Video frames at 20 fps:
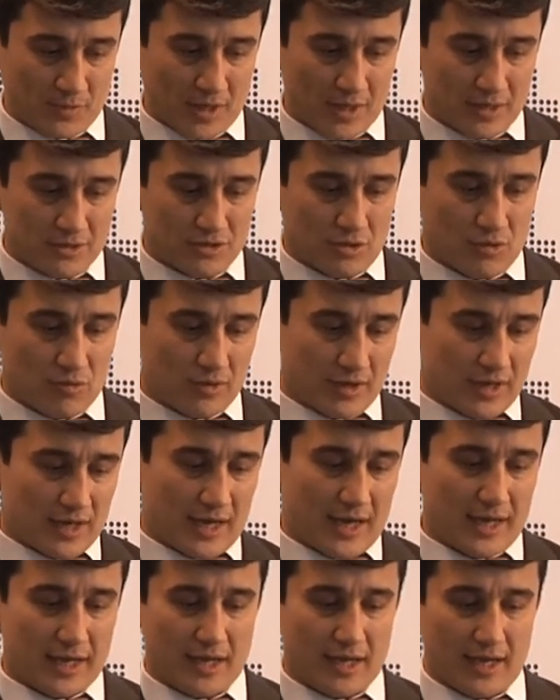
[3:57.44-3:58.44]
So uh,
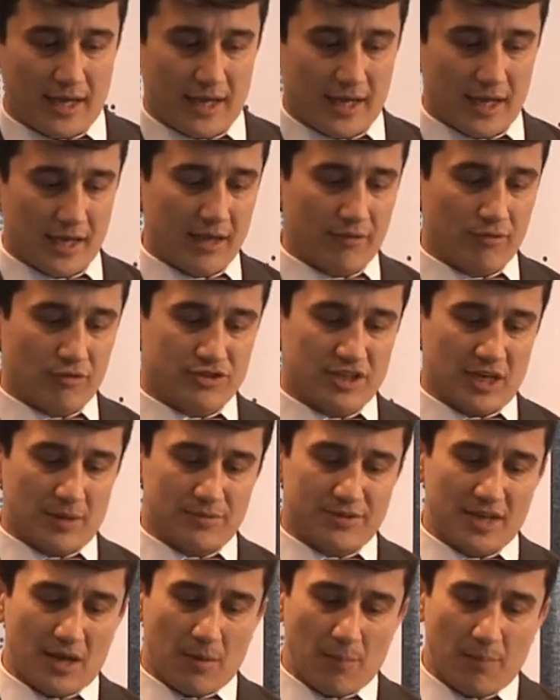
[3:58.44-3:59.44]
I, I can give you some
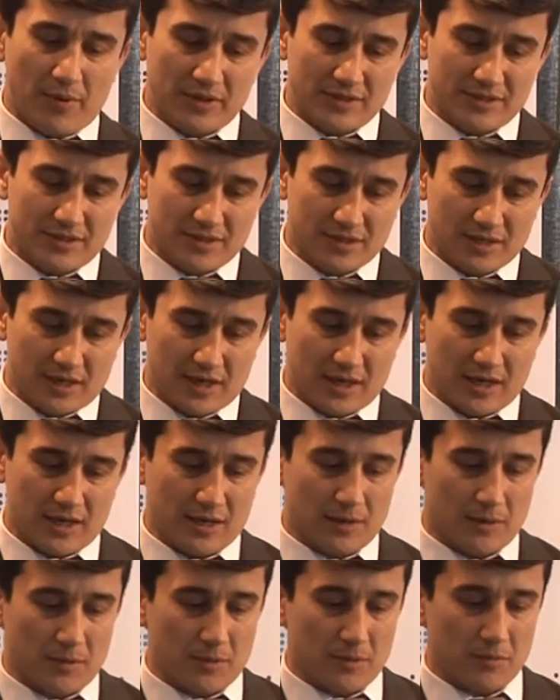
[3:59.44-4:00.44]
samples.
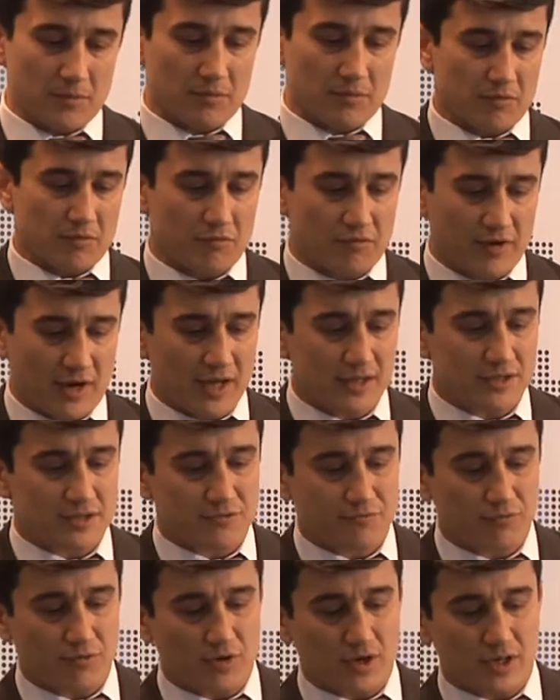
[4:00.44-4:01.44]
Uh, France,
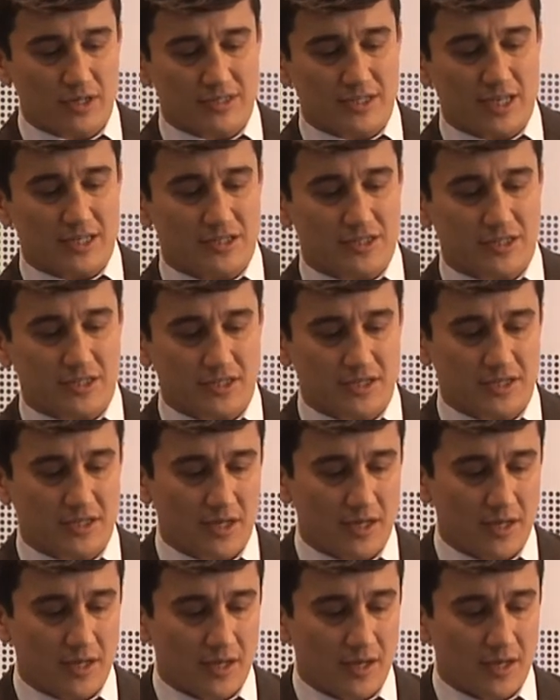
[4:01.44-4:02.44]
for instance, is
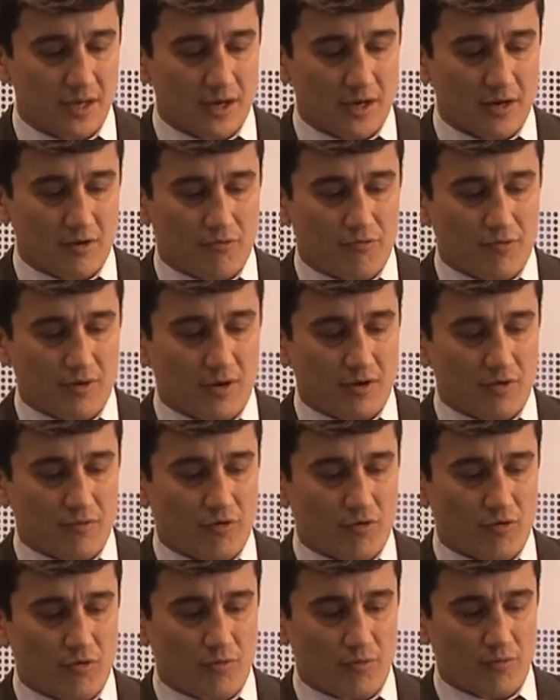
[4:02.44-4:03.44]
for
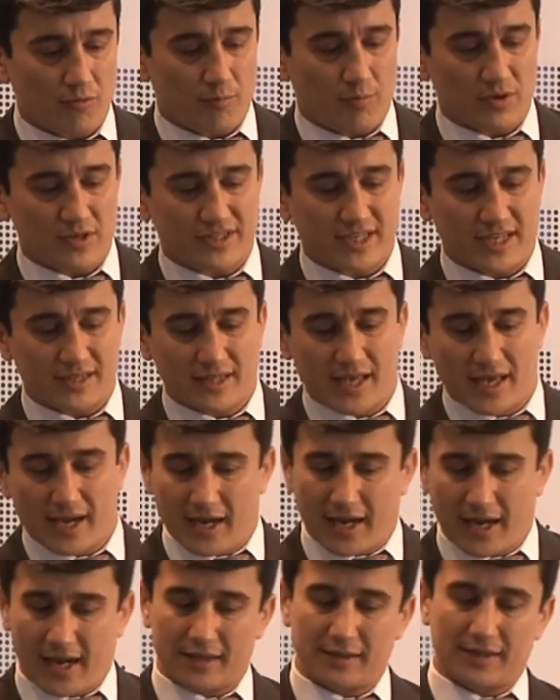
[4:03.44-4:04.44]
4%
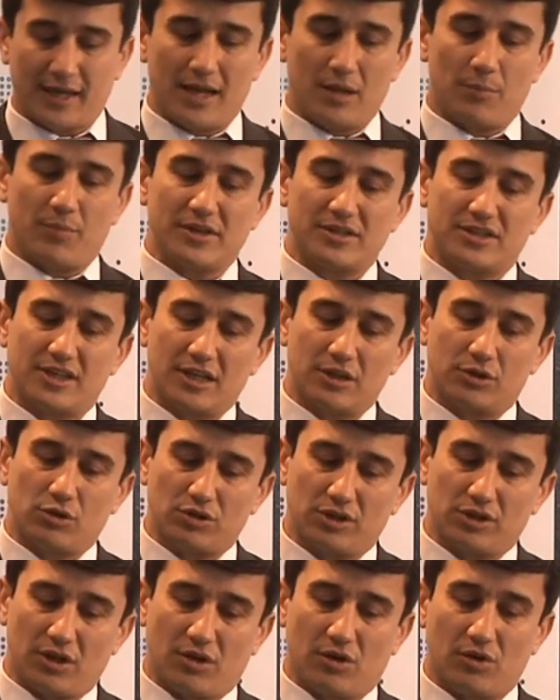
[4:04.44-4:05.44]
direct and 9%
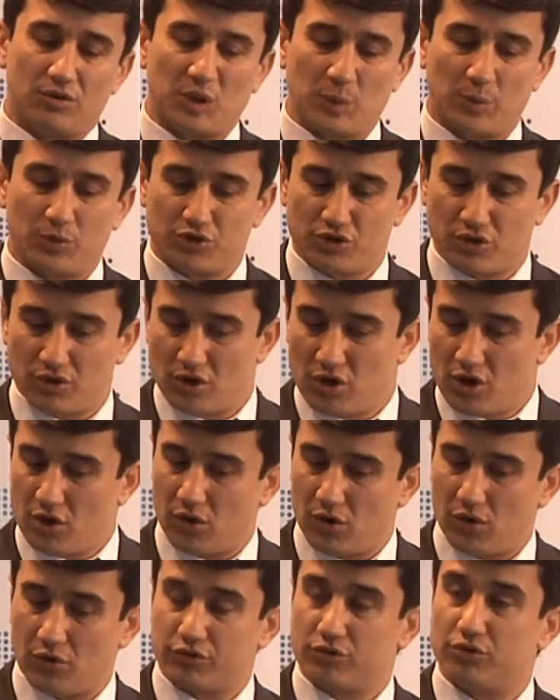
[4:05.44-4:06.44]
total contribution
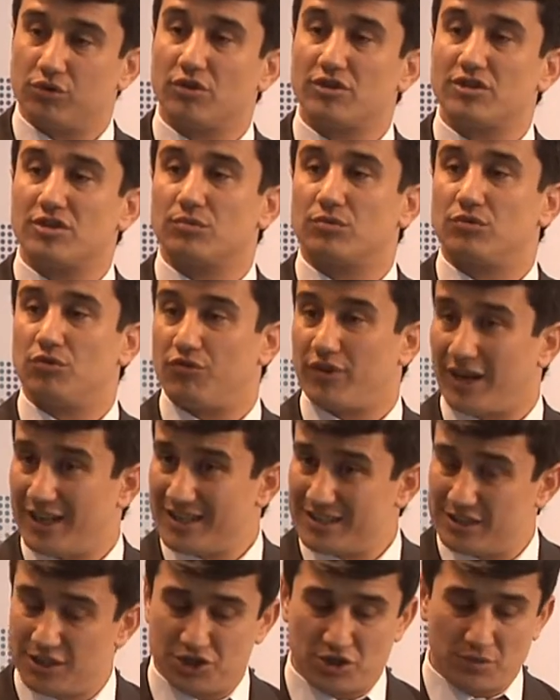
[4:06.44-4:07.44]
of tourism to
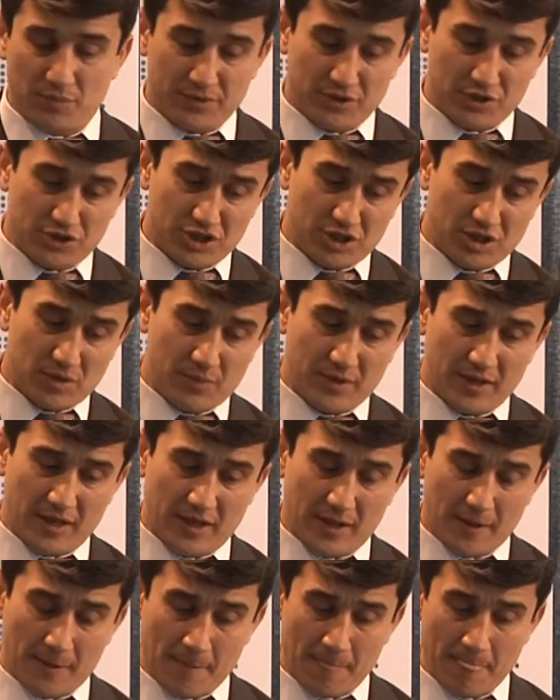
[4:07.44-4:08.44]
France
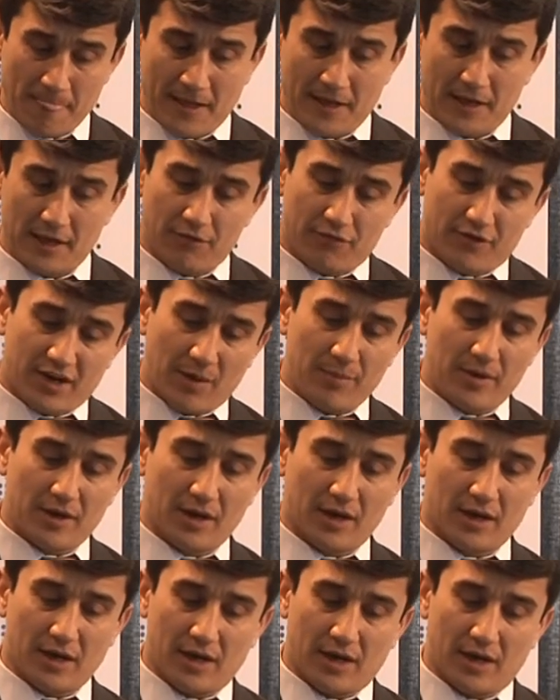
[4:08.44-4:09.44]
GDP if
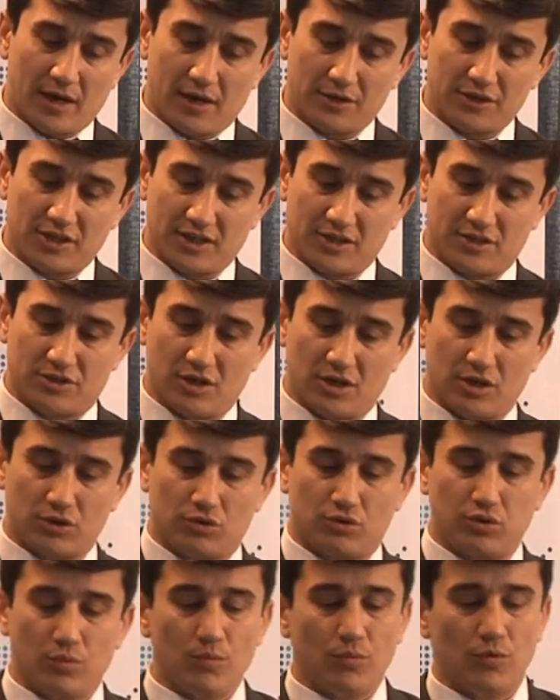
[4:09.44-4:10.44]
coming uh, just uh,
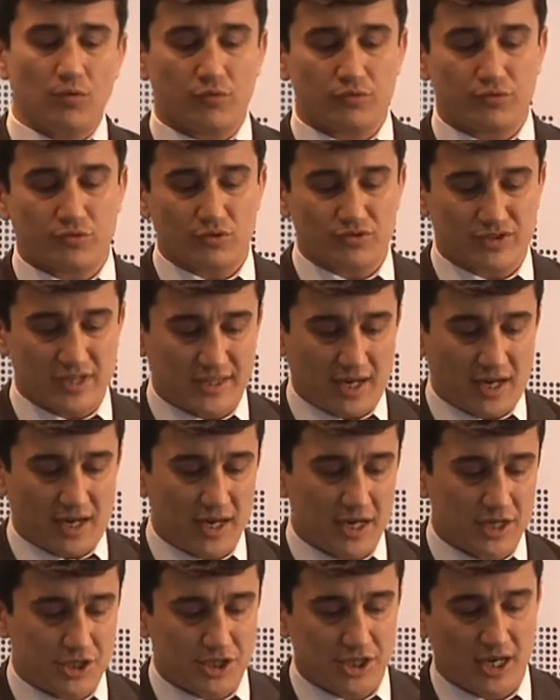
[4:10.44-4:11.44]
to move to Central
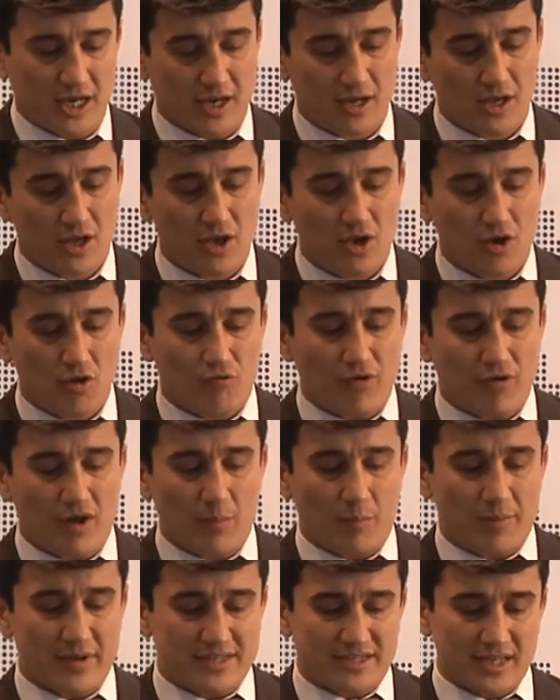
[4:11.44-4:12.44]
Asia,
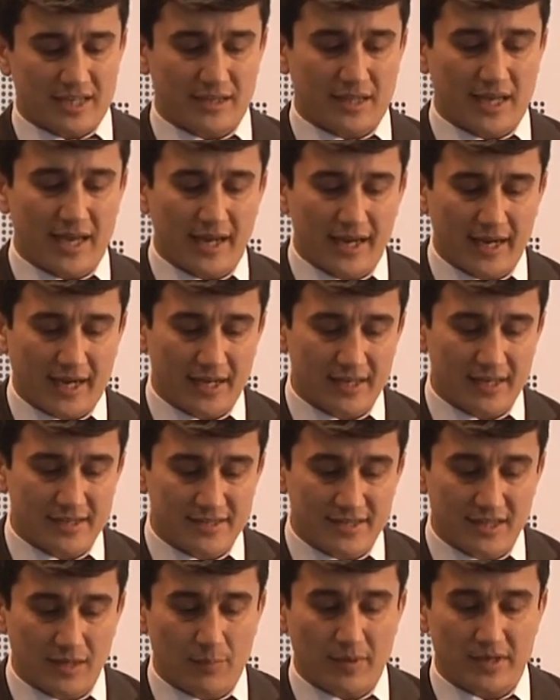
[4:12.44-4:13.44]
1% direct and
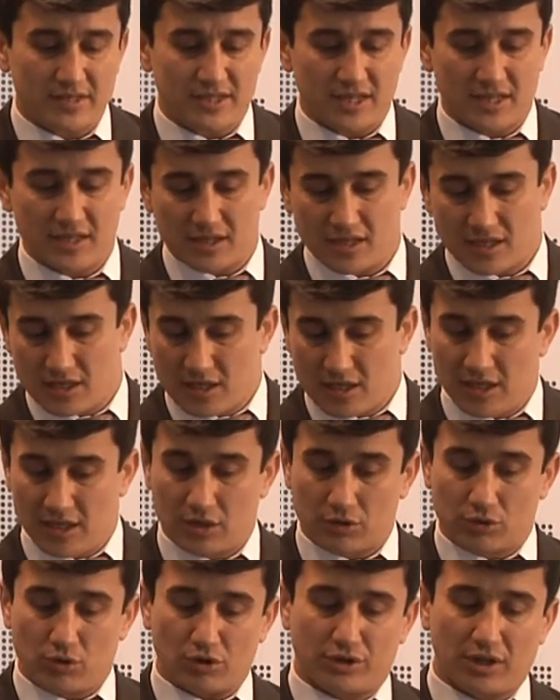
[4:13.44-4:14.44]
3%
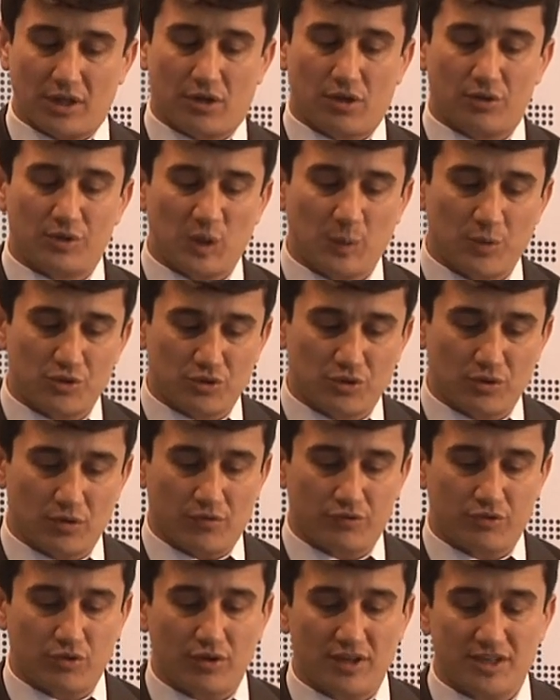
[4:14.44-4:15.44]
total contribution
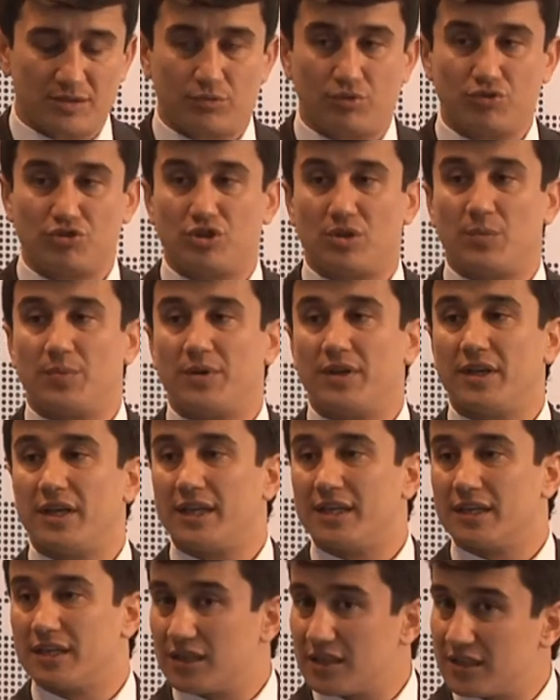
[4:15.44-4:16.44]
of tourism to GDP
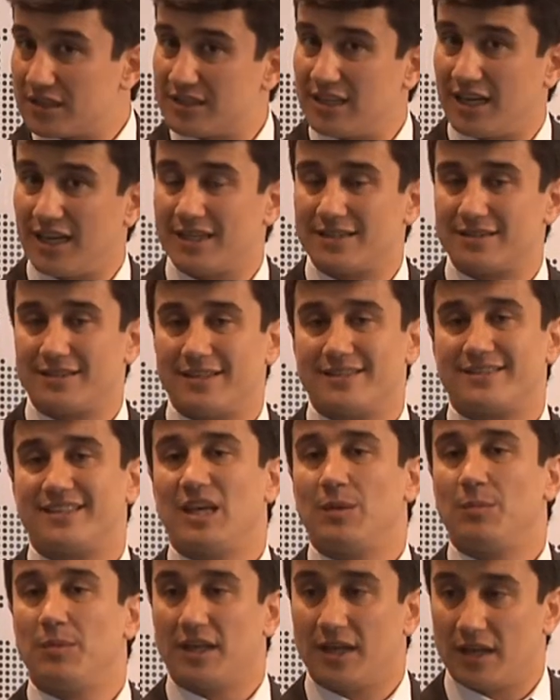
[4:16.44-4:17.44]
in Kyrgyzstan. The
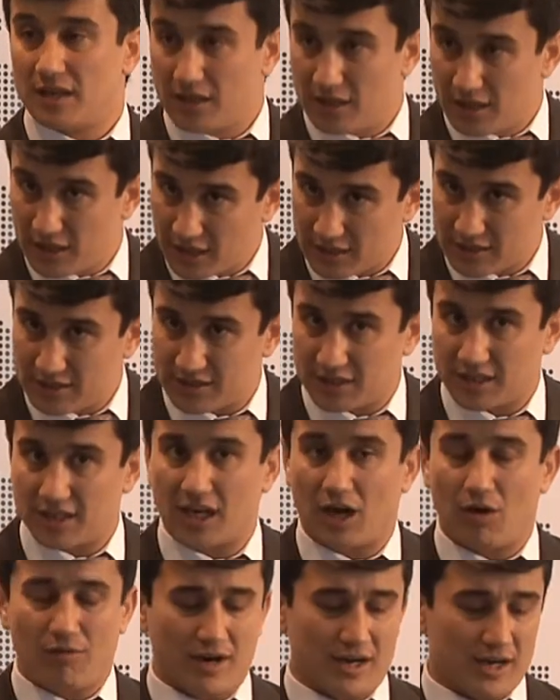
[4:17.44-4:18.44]
same in, is in
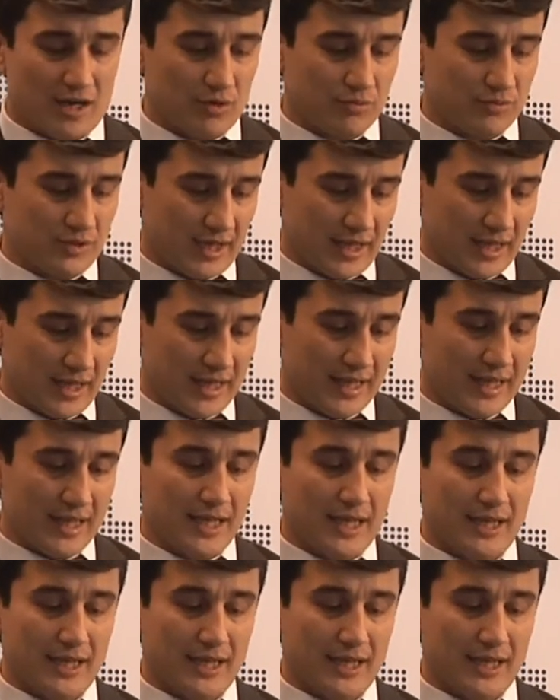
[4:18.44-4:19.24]
our country.